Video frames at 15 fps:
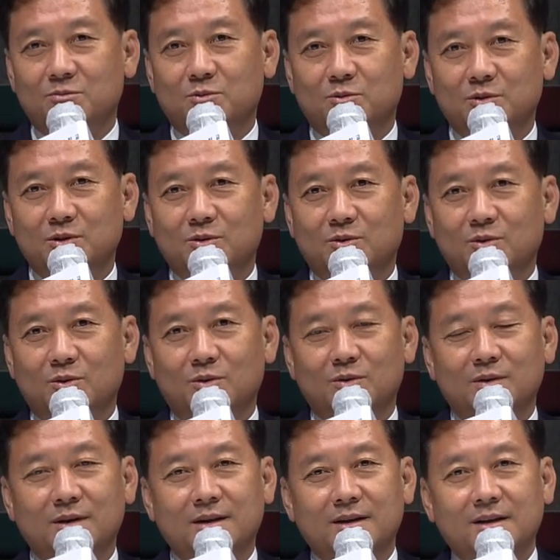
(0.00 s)
at a low
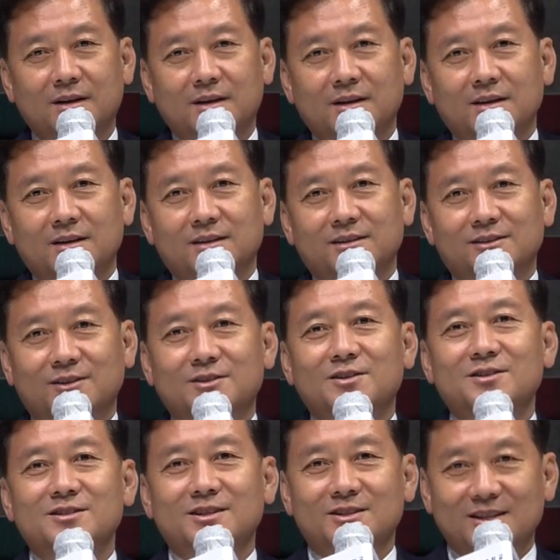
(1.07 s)
cost,
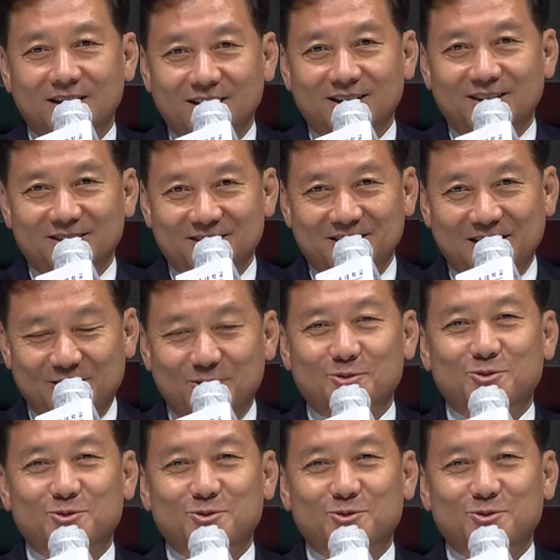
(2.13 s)
that